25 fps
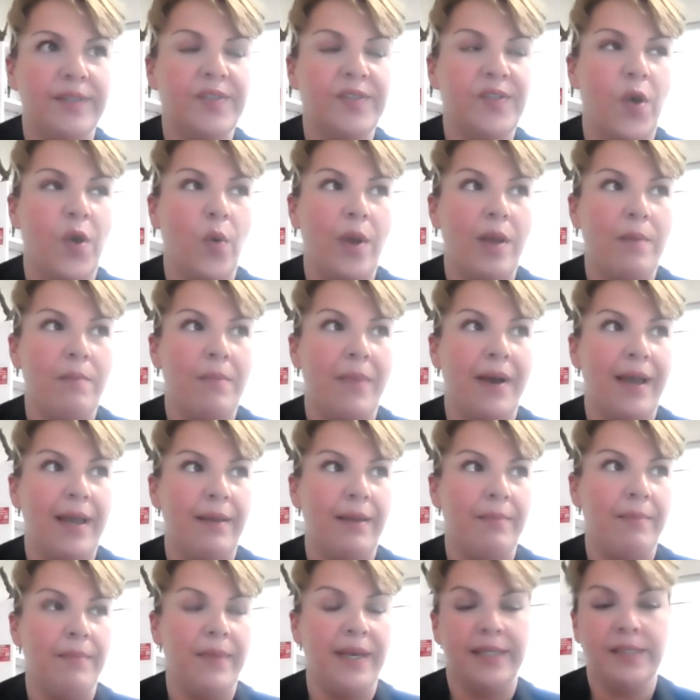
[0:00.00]
So in
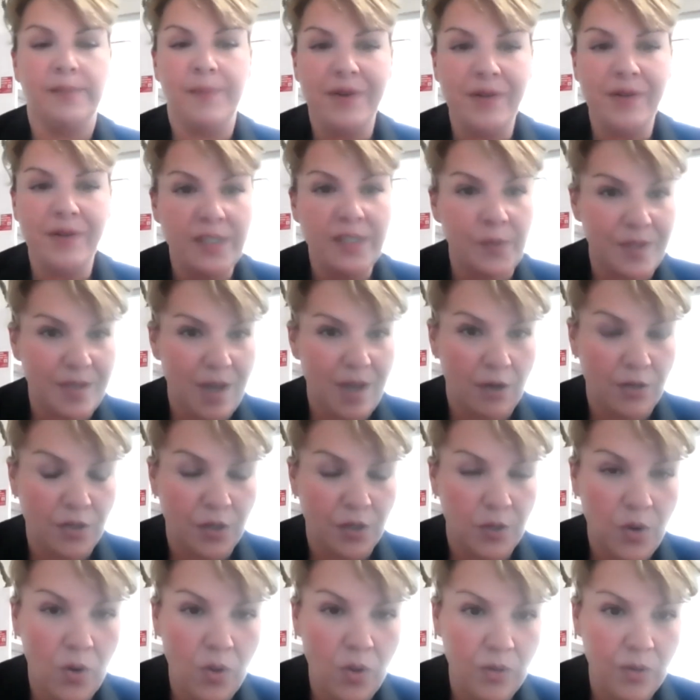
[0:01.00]
my experience with
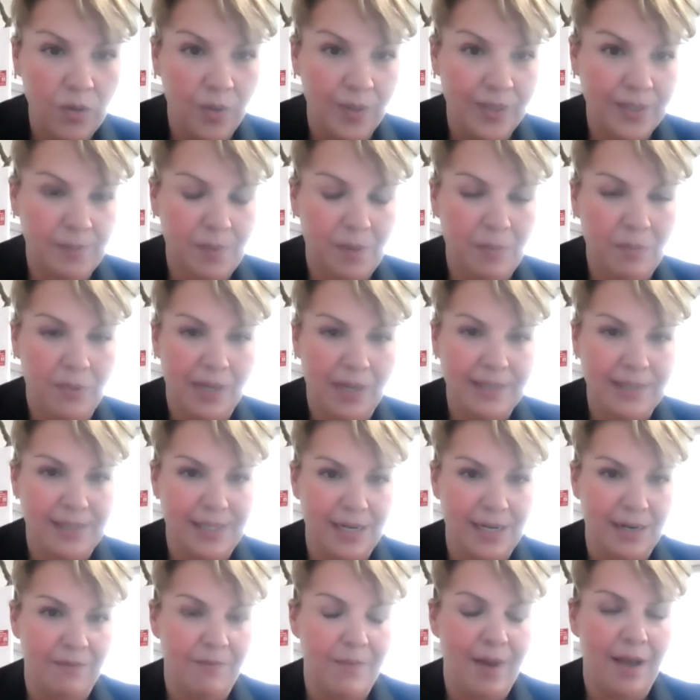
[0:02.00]
Dr. Cole, who has been
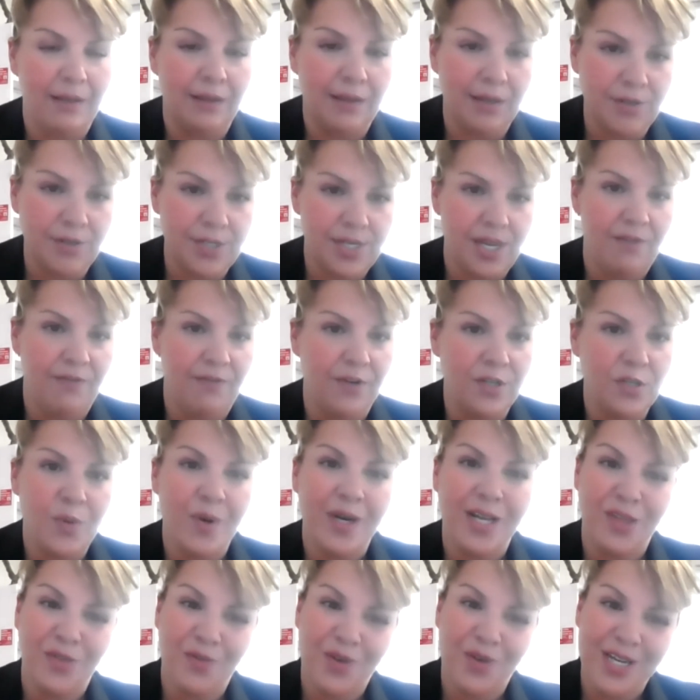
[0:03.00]
president of Montclair State for
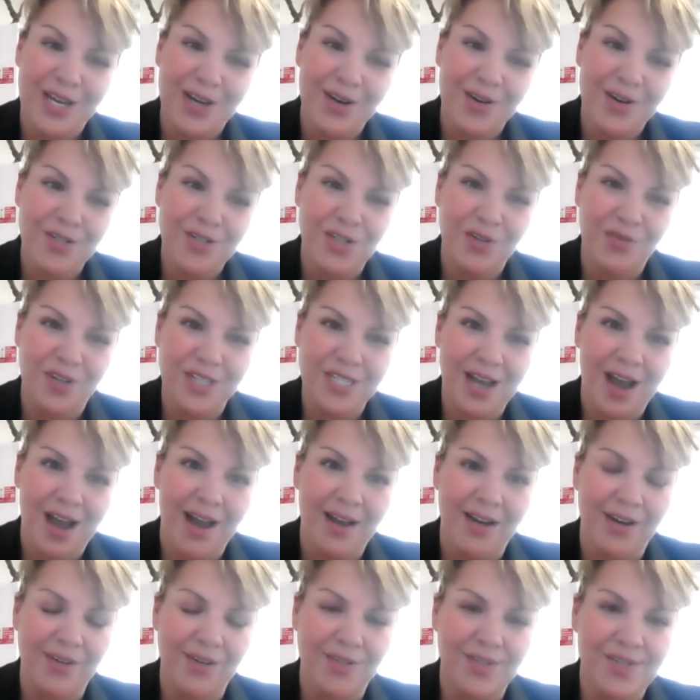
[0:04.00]
23 years, who
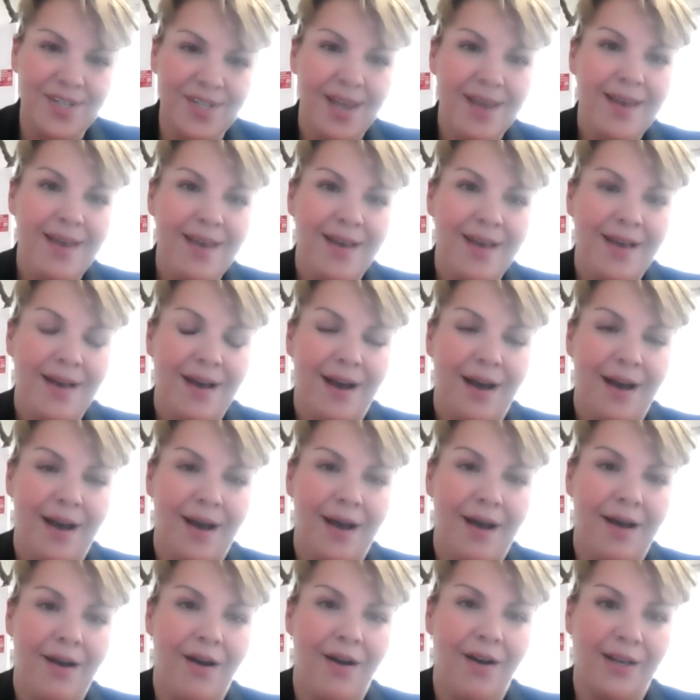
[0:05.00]
retires
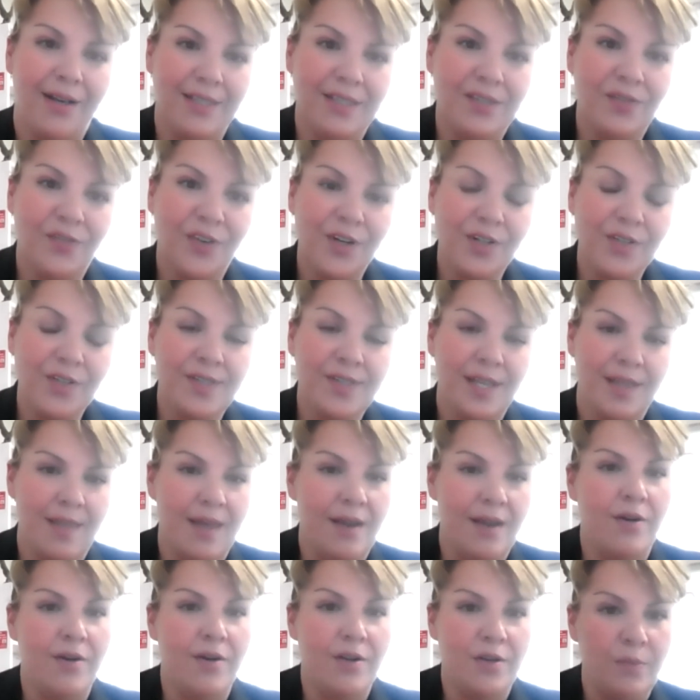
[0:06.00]
August 1st, and
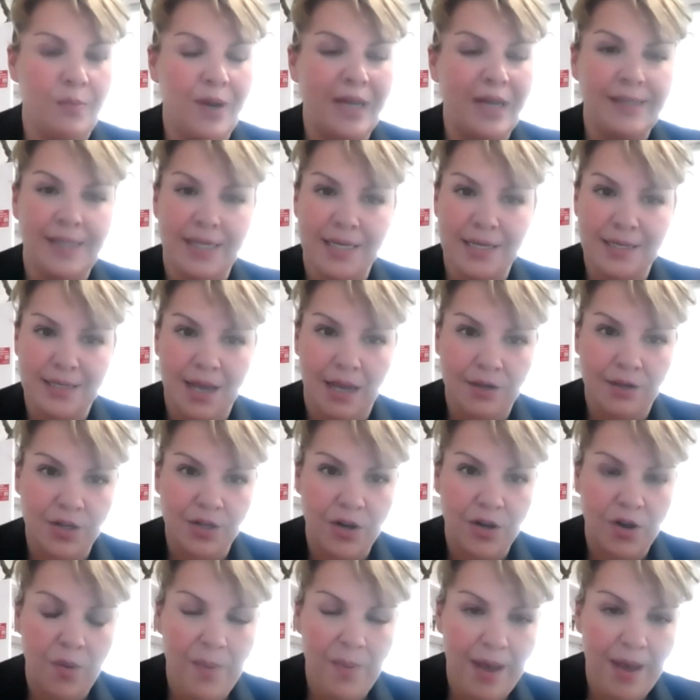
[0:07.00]
then our new president,
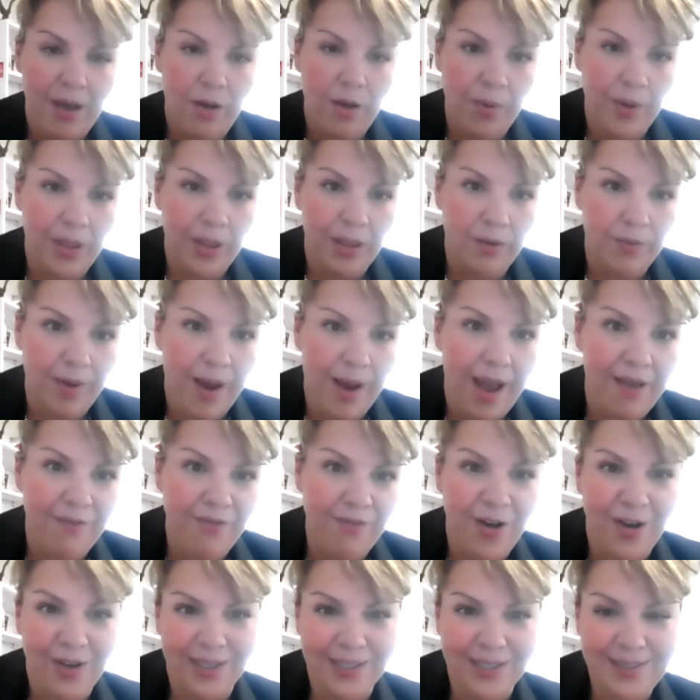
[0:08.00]
Dr. Coppla, will
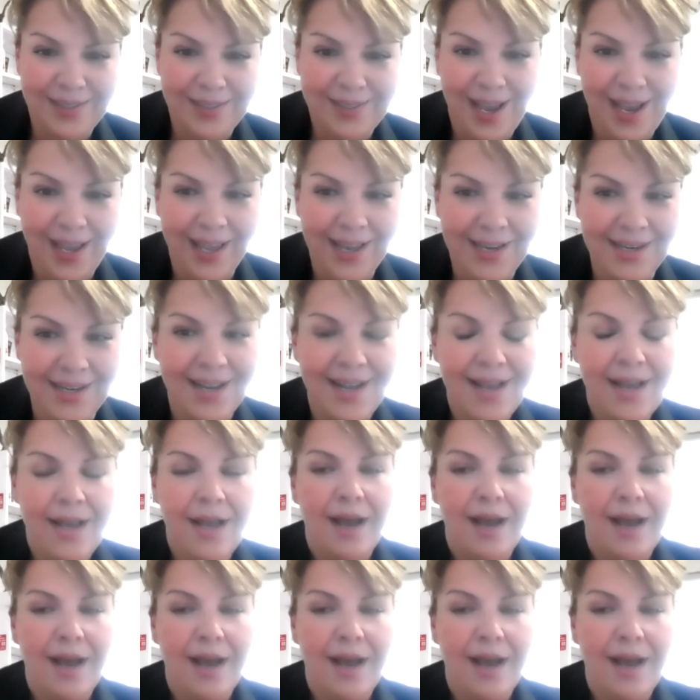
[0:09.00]
arrive August 2nd.